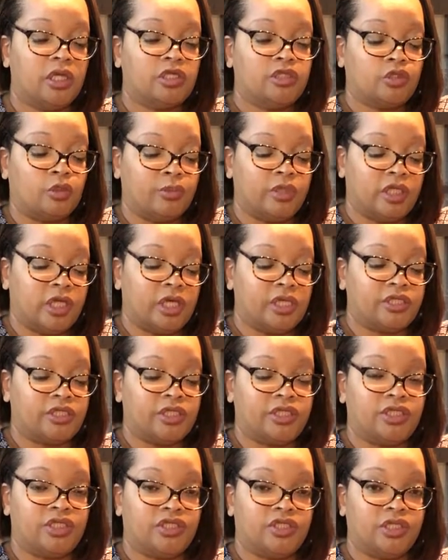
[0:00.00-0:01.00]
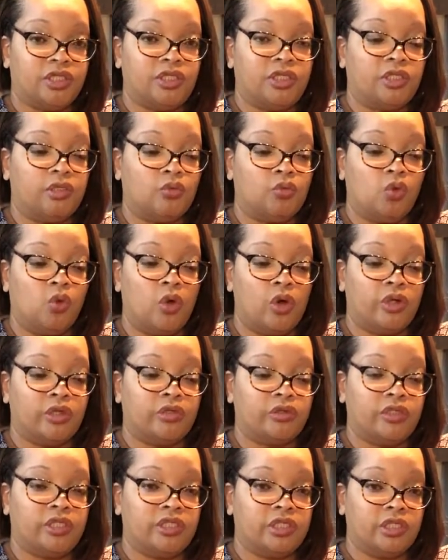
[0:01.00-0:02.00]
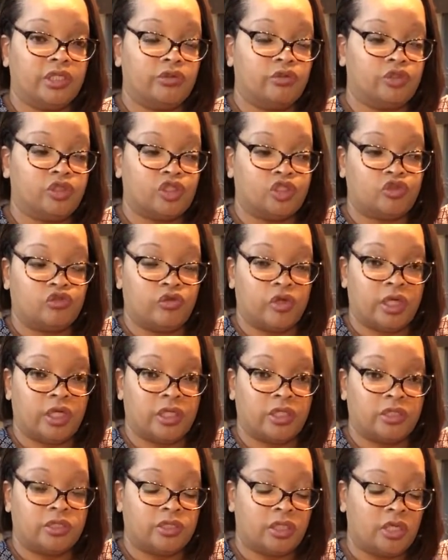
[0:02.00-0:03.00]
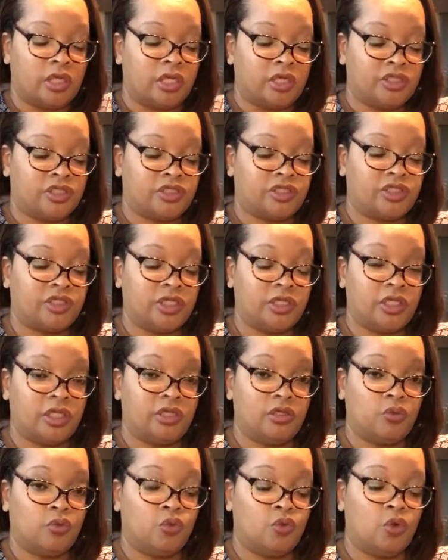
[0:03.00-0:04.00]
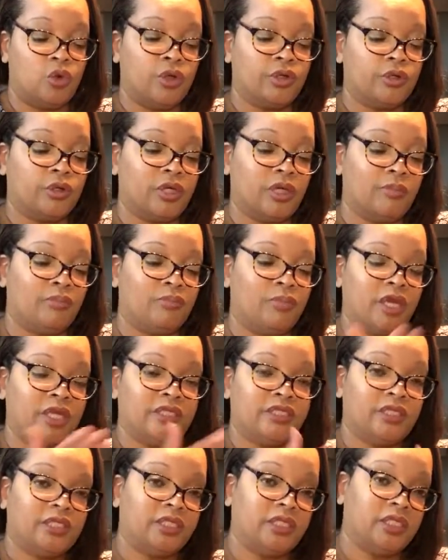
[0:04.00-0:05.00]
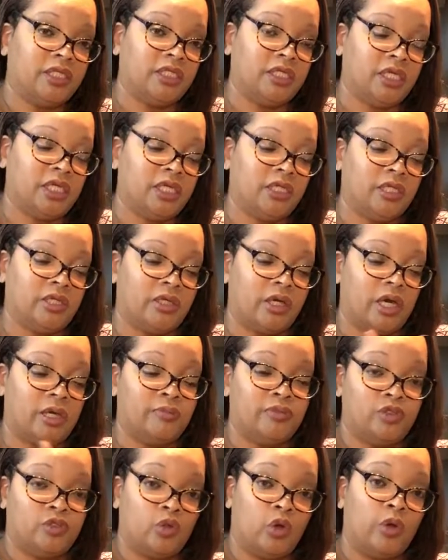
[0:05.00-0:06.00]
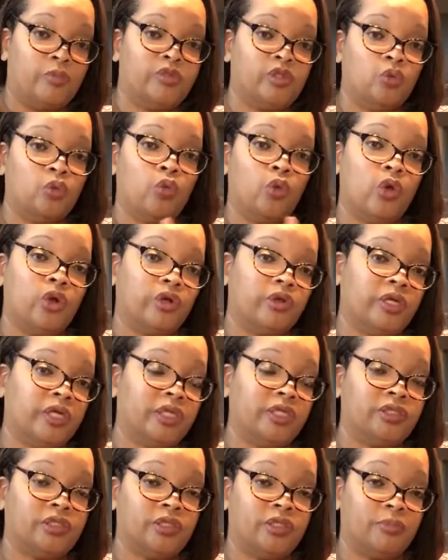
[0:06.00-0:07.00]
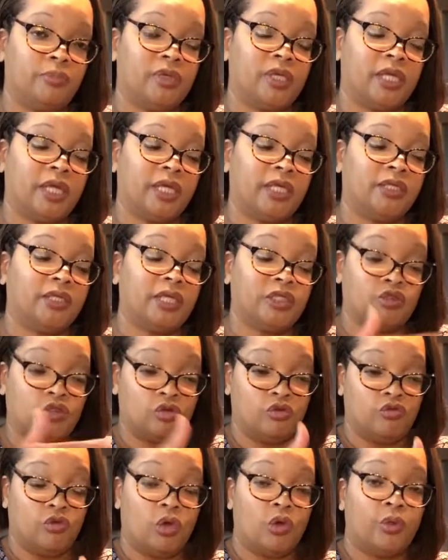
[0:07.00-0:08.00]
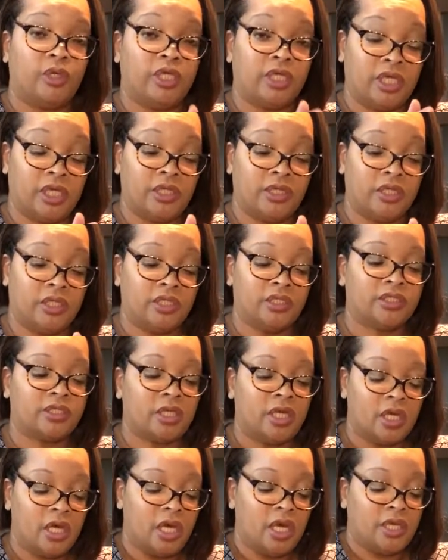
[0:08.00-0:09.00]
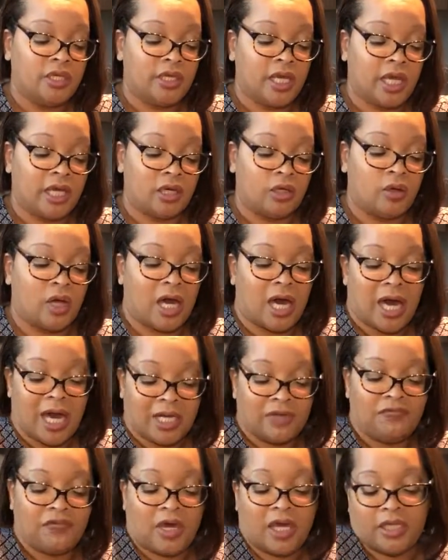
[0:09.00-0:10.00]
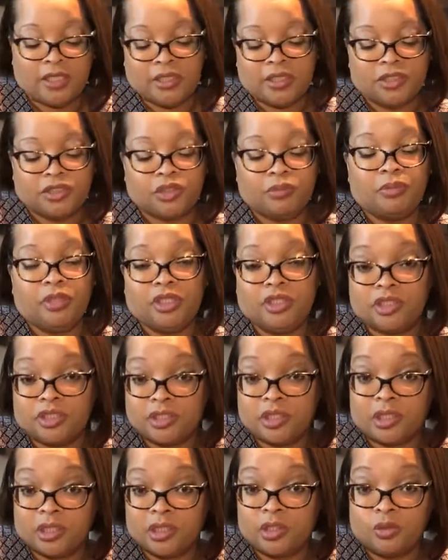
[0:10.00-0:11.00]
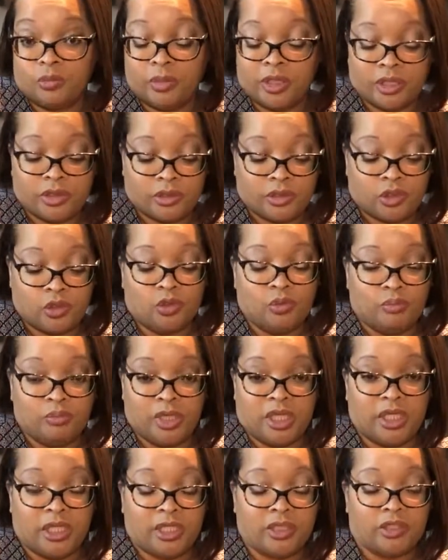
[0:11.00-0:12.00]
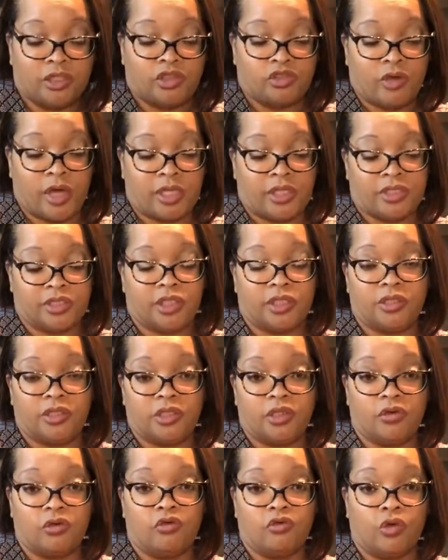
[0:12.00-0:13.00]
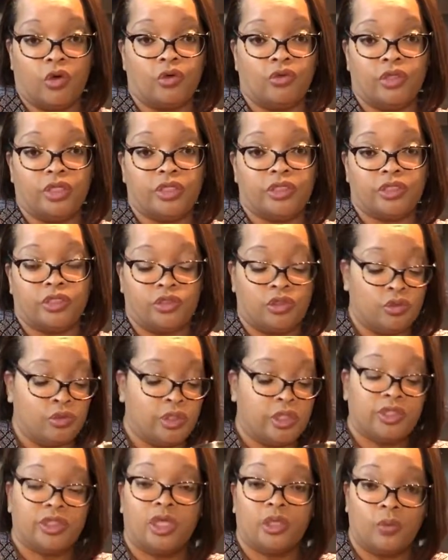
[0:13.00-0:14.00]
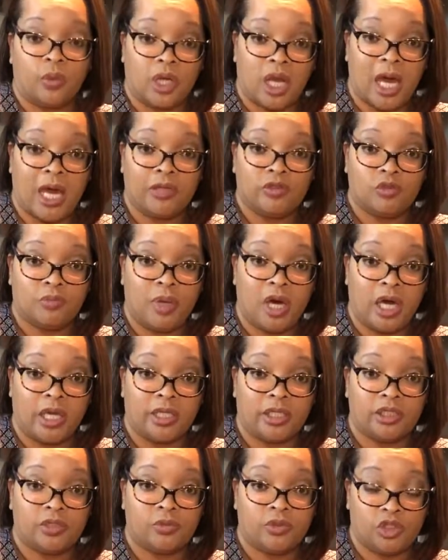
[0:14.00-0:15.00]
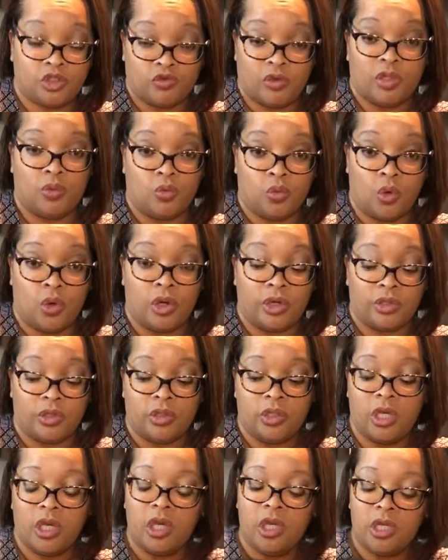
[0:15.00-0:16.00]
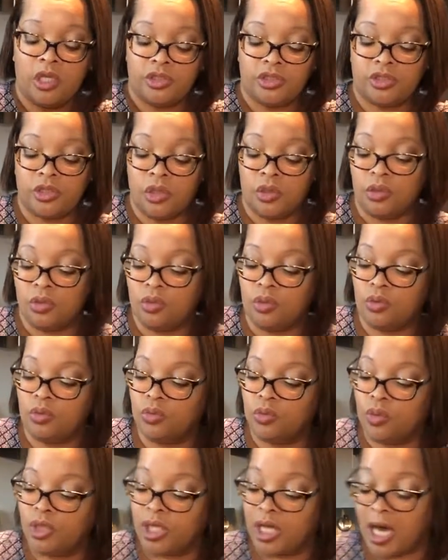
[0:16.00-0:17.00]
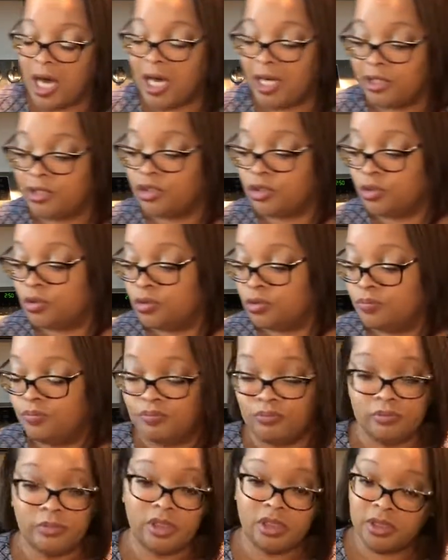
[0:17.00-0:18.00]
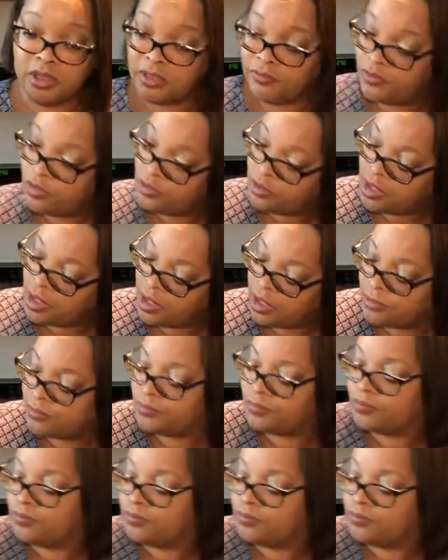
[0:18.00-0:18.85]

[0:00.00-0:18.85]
So because this is sitting in water, these little strings sit in the water, and basically it absorbs the water into the plant that you're growing in this. Now, I find this to be just a little bit too big to try to sit there and grow this and do anything with hydroponics with straight water. So what I do, believe it or not,